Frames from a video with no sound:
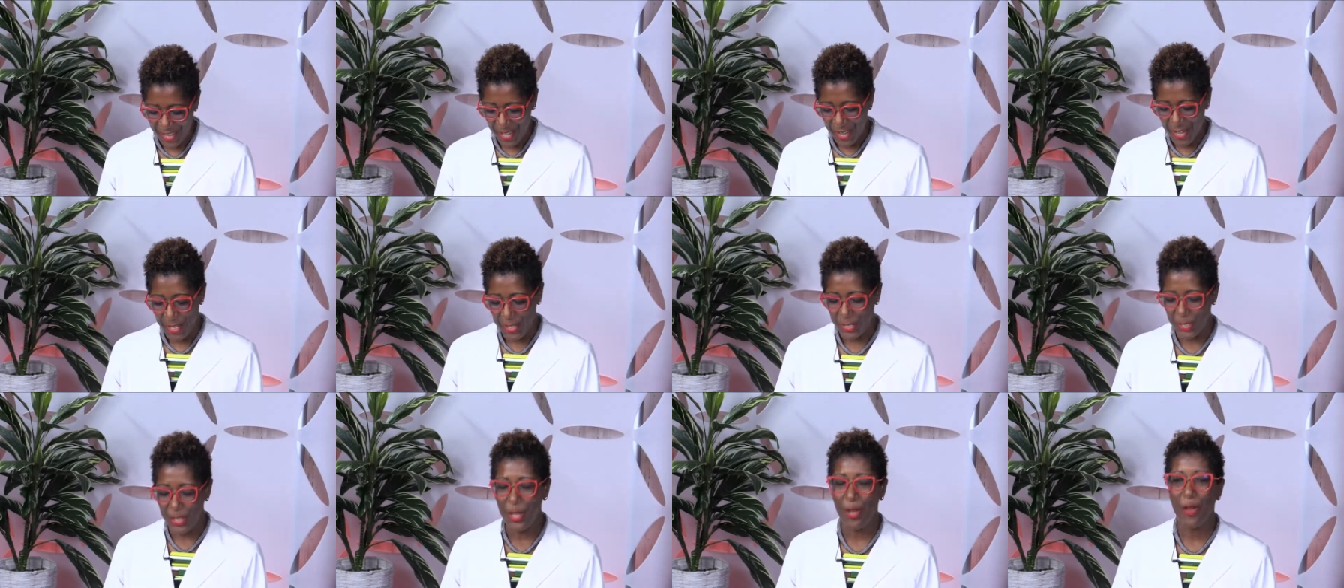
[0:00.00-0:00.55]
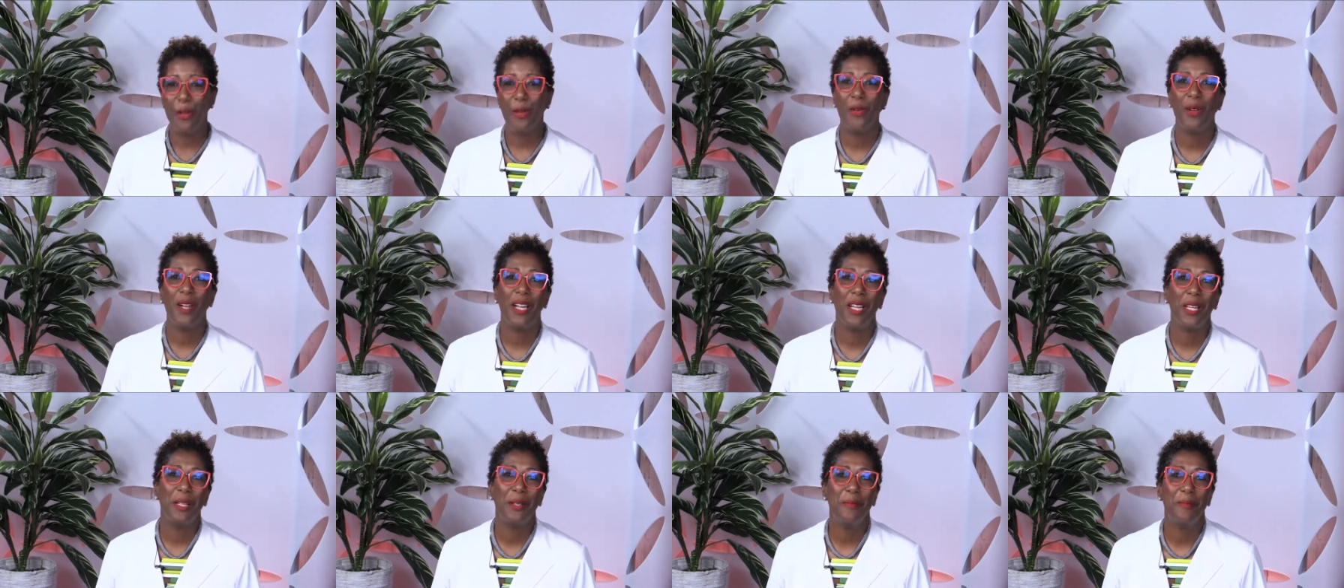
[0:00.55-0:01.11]
So,
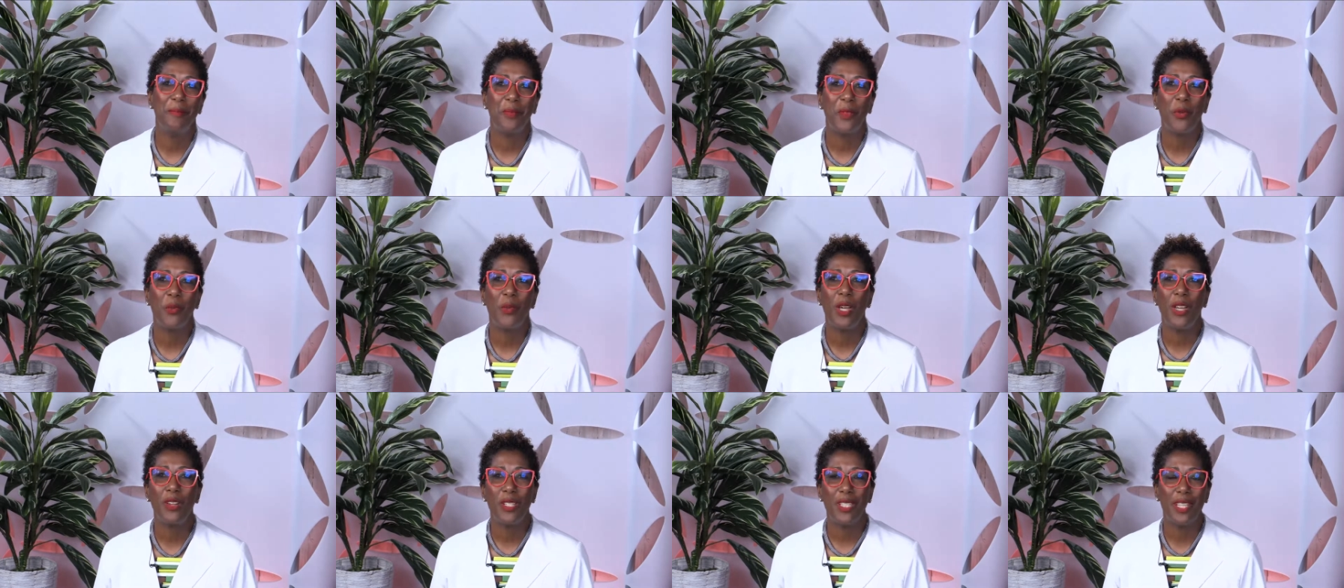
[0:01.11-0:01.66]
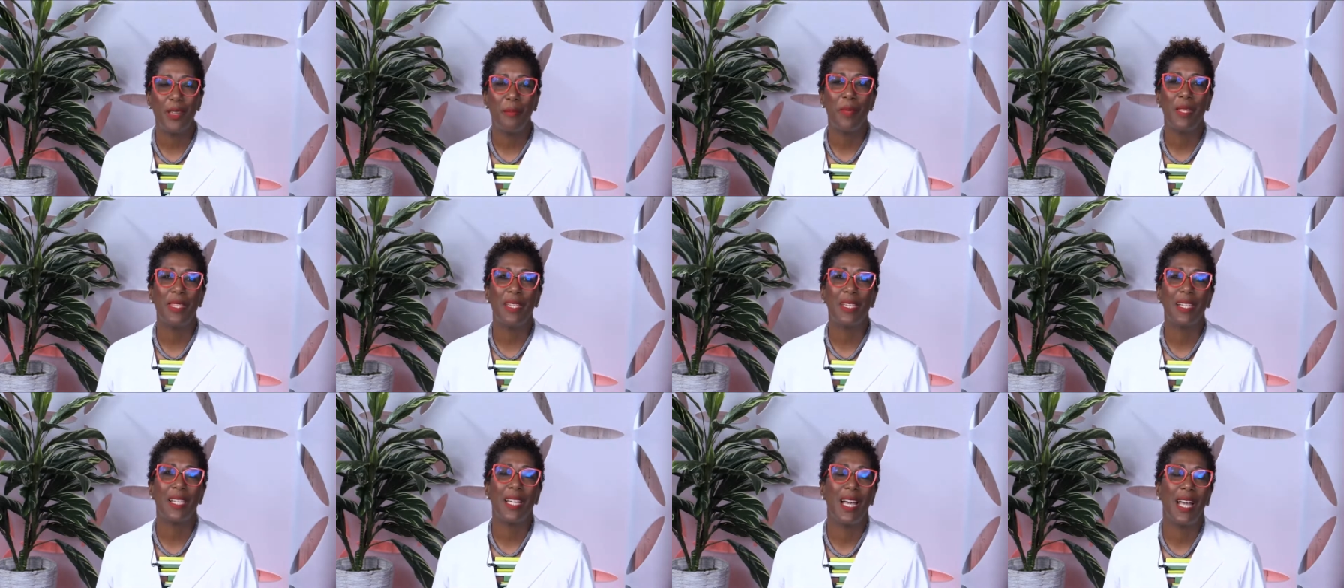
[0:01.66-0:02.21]
what are some of the
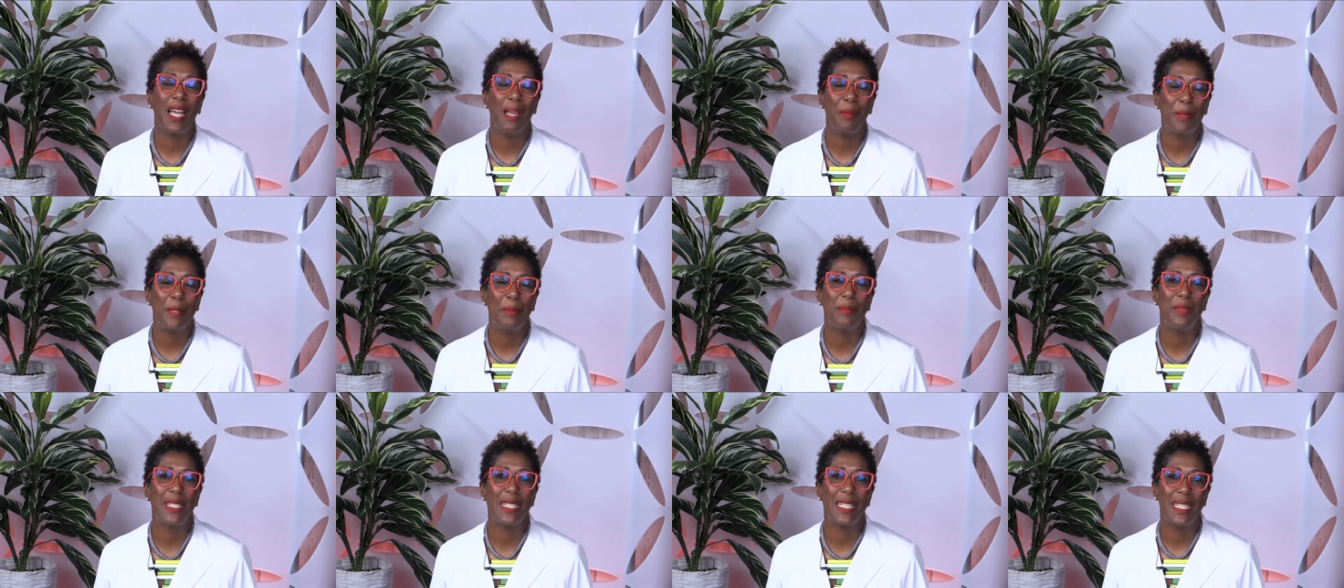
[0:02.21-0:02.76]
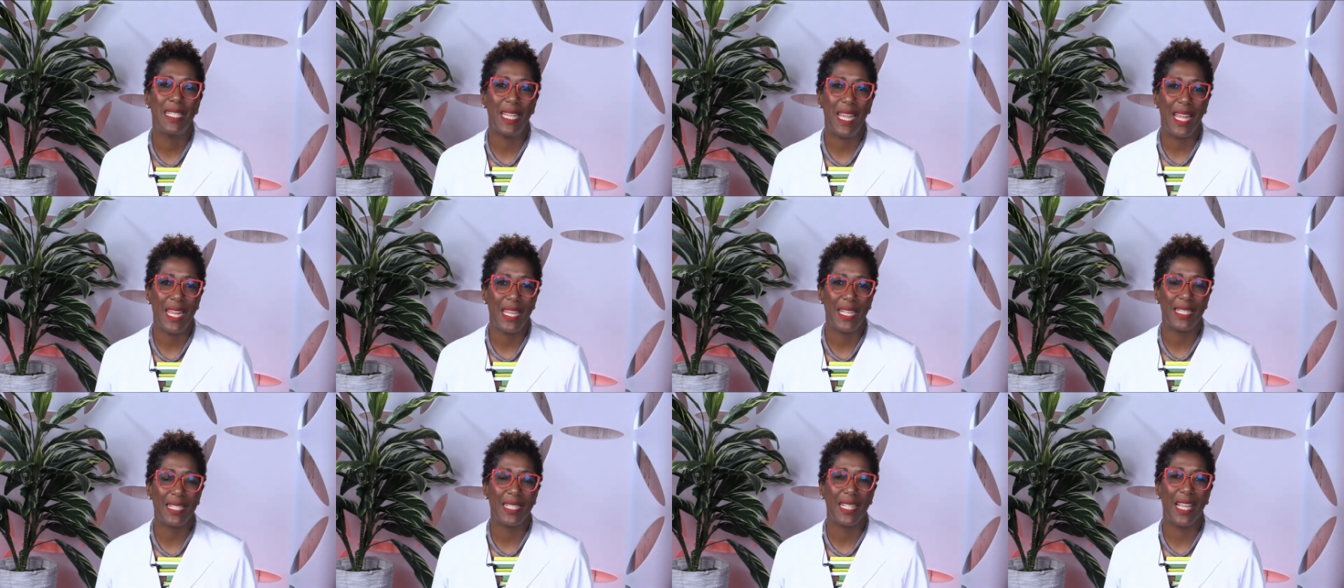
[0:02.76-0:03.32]
common
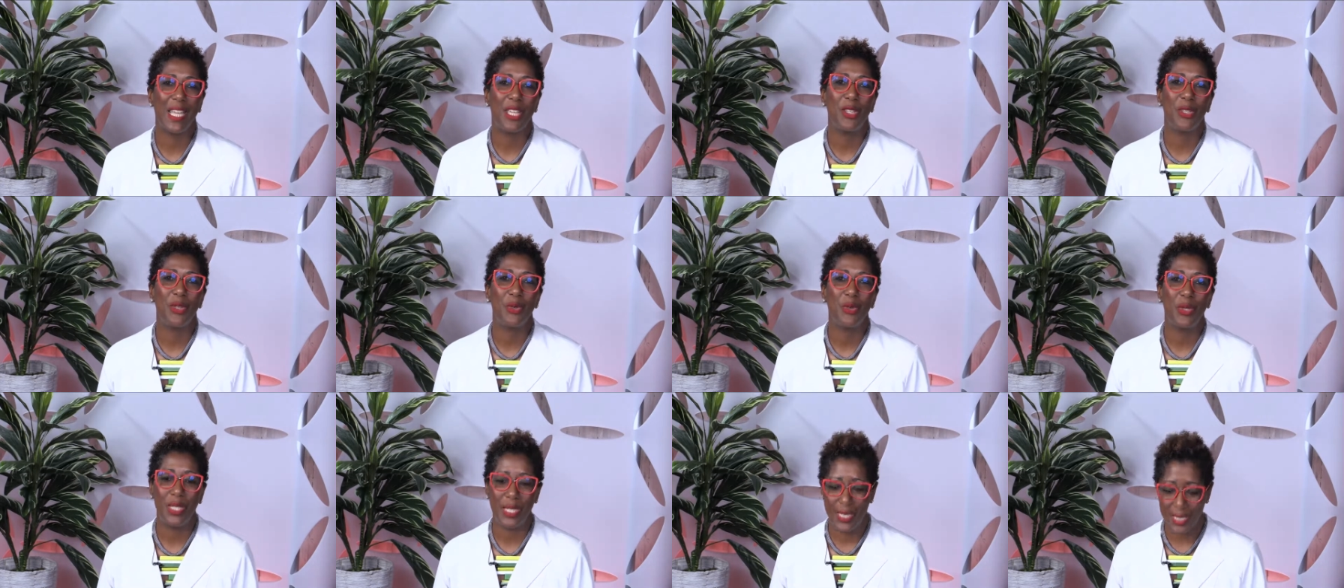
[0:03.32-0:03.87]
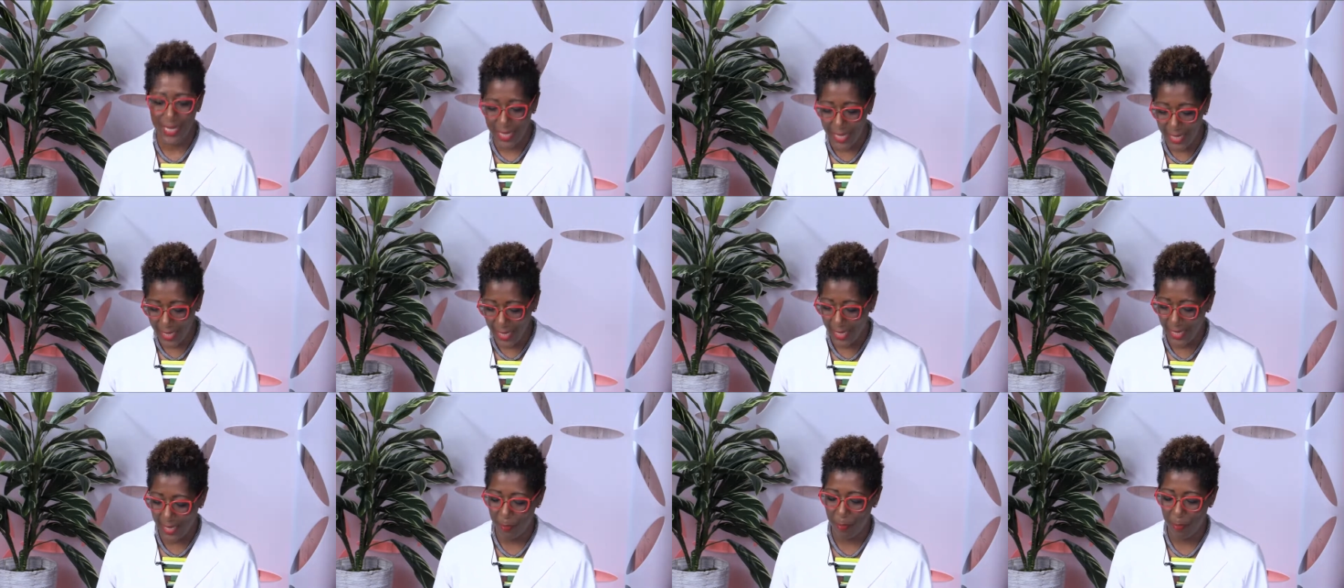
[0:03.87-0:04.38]
mistakes that you see